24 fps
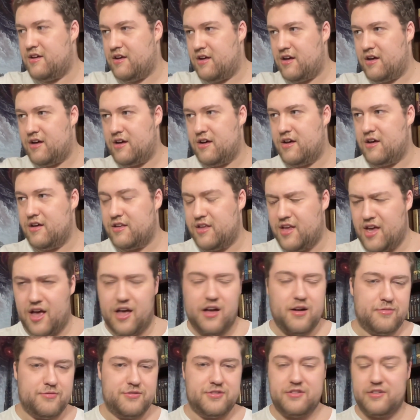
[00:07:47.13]
Uh, yeah,
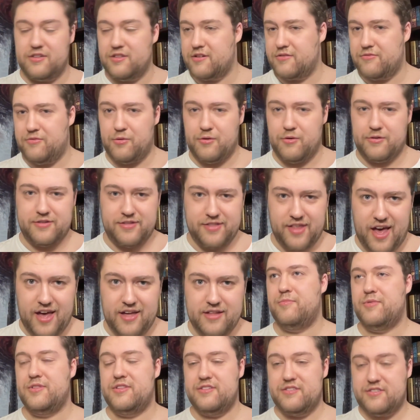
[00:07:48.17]
still look forward to
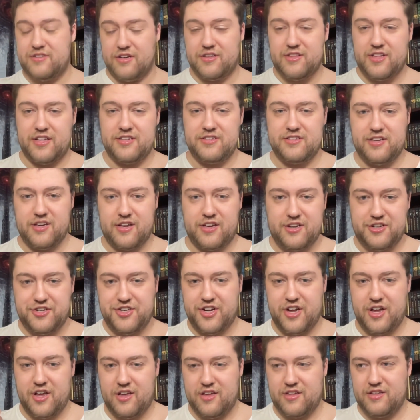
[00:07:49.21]
that. But until then, Siggy
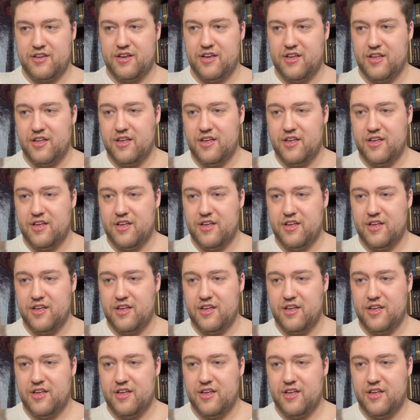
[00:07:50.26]
Shade,